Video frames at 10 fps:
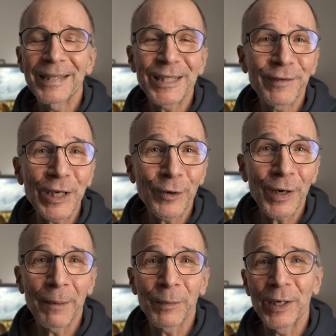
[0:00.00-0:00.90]
In this video,
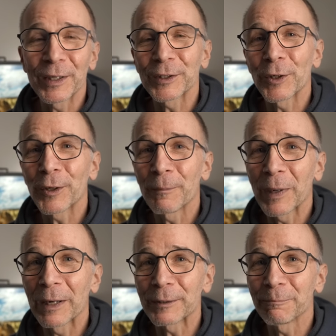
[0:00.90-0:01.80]
I'm gonna talk
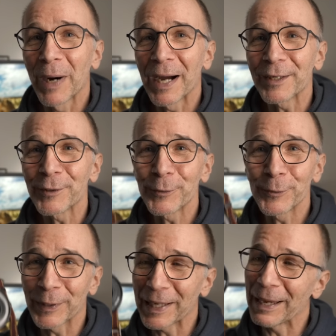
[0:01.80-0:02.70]
about my
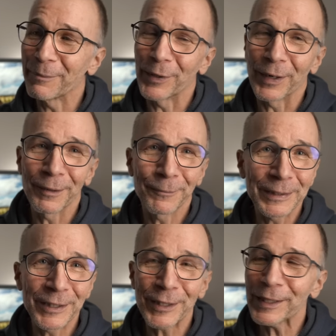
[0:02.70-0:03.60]
new camera,
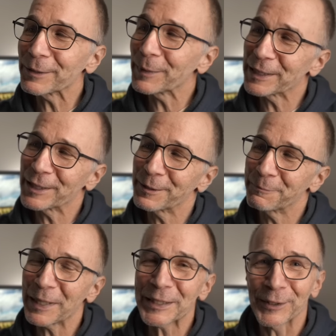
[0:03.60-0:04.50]
which is a little bit
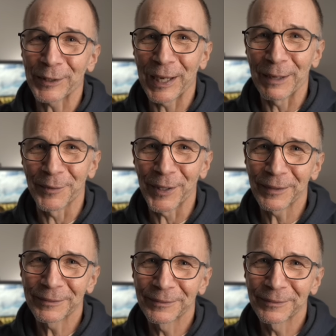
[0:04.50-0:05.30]
special camera.